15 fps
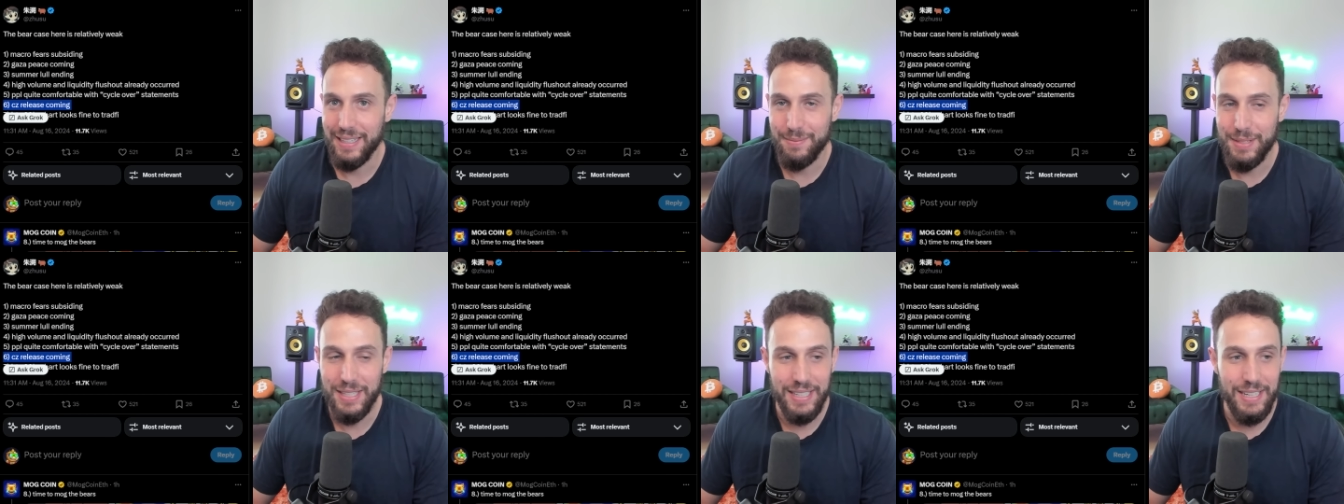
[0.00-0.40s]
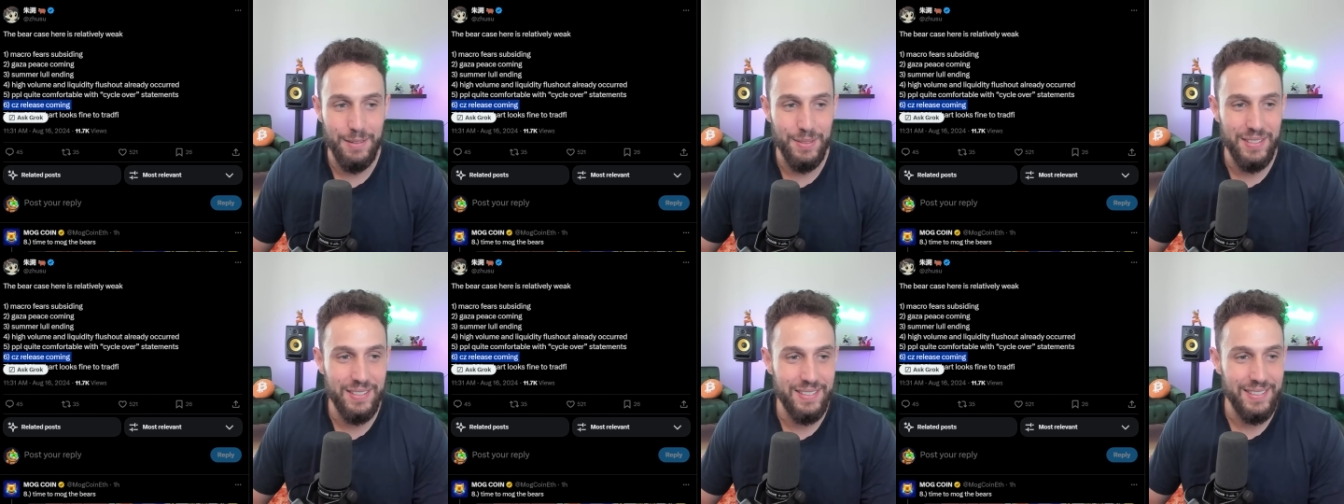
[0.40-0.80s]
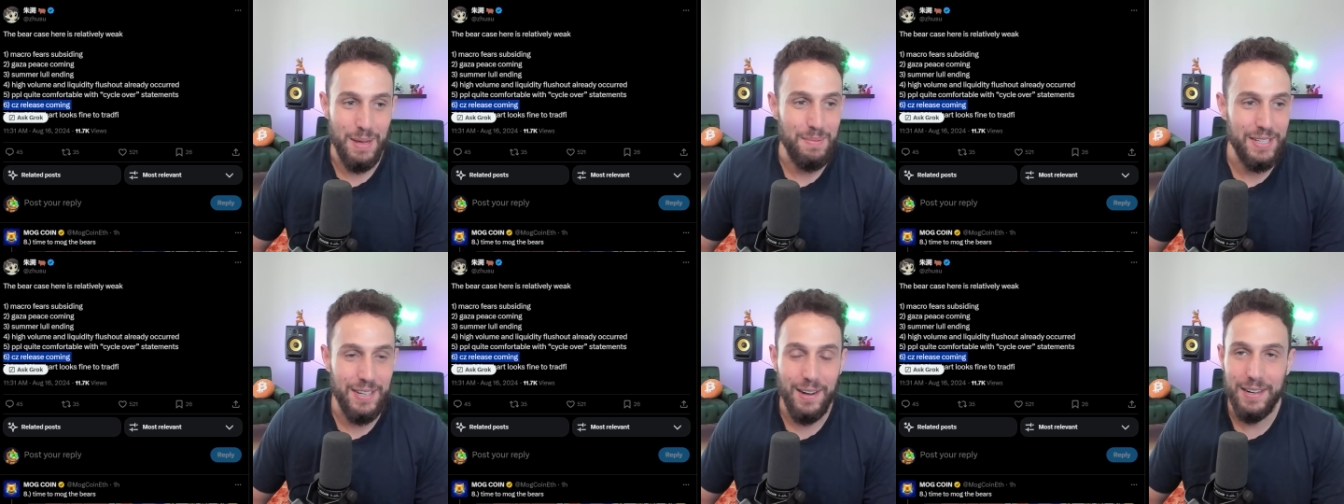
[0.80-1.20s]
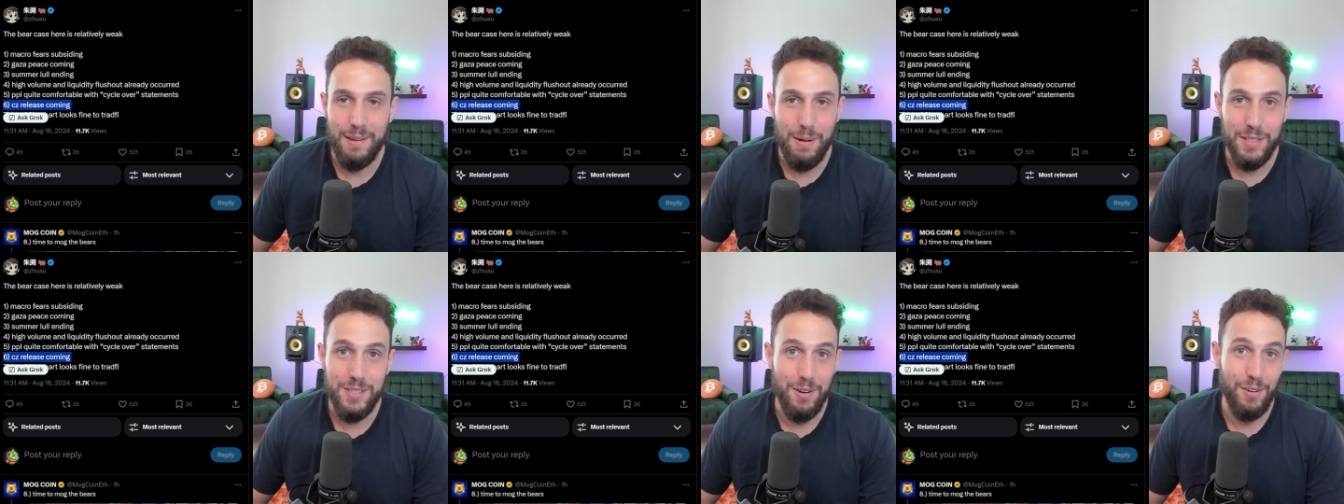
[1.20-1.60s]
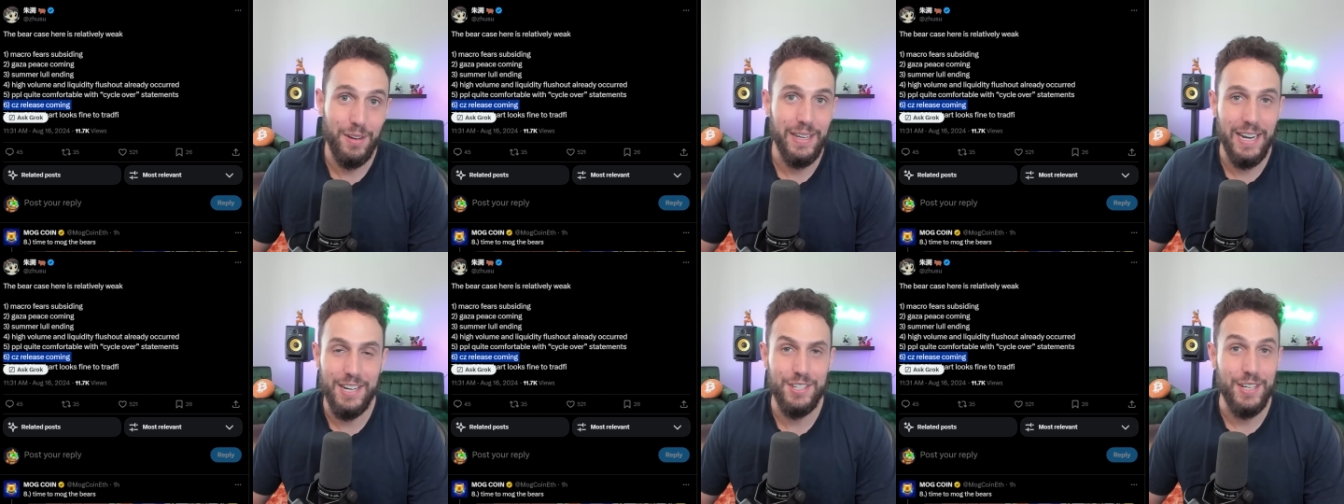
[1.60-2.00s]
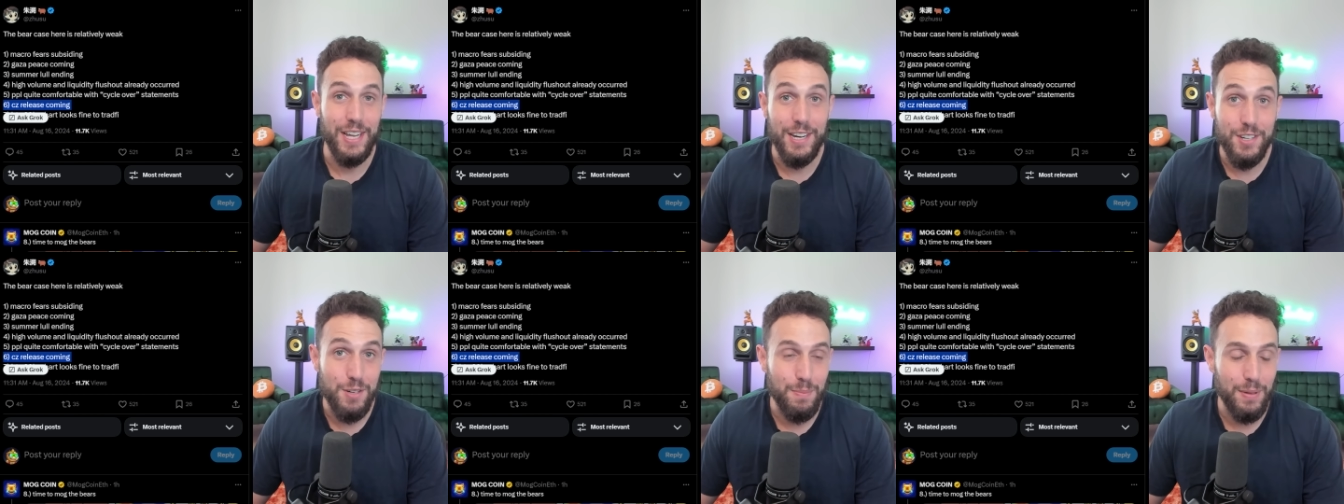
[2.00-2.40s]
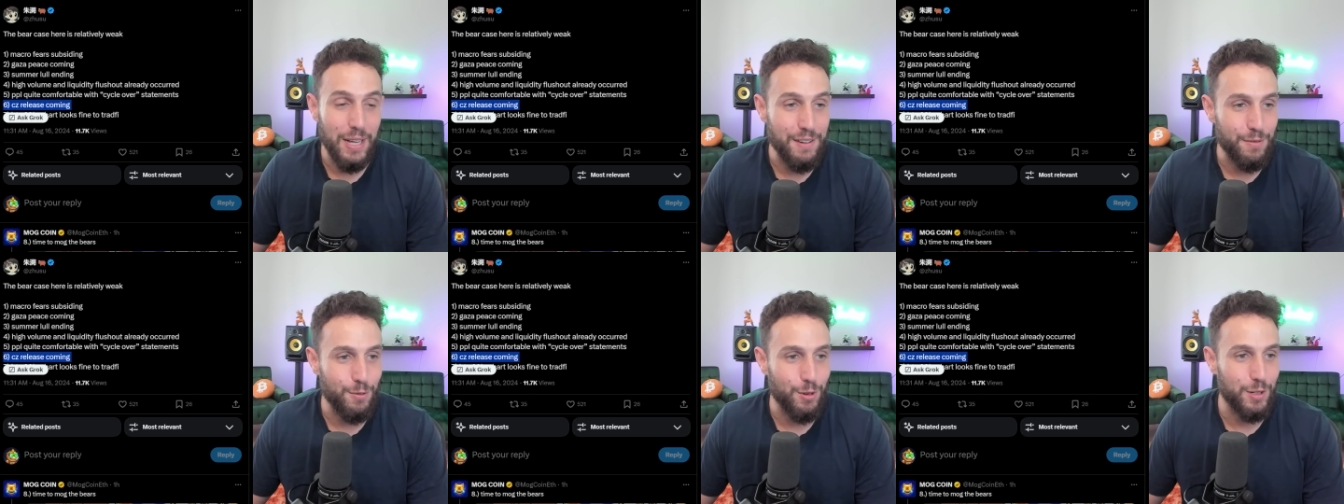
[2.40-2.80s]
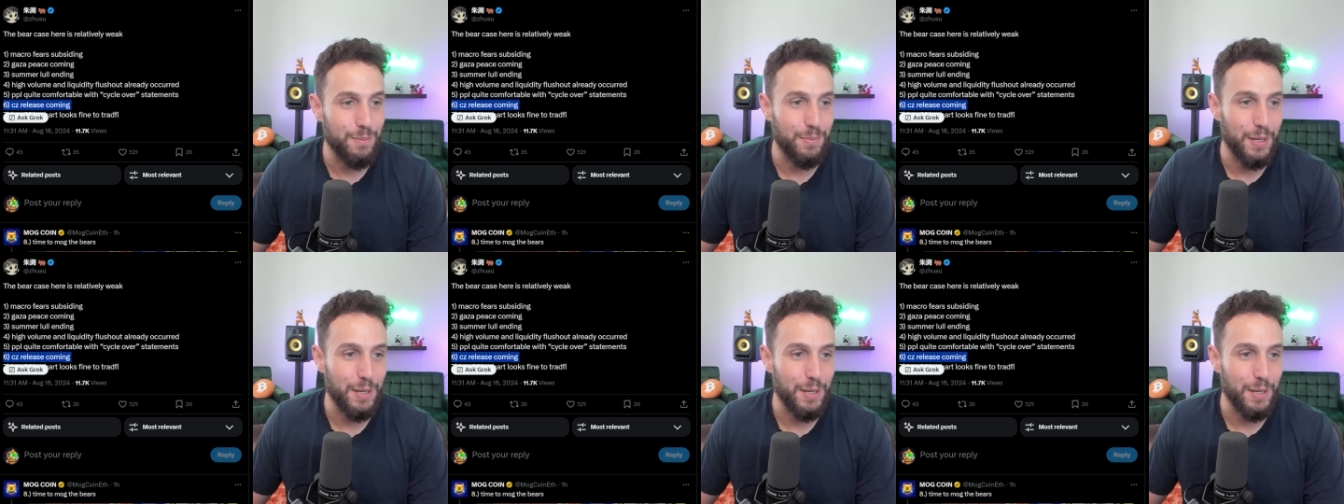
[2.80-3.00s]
I mean, he was maybe talking about starting an education platform,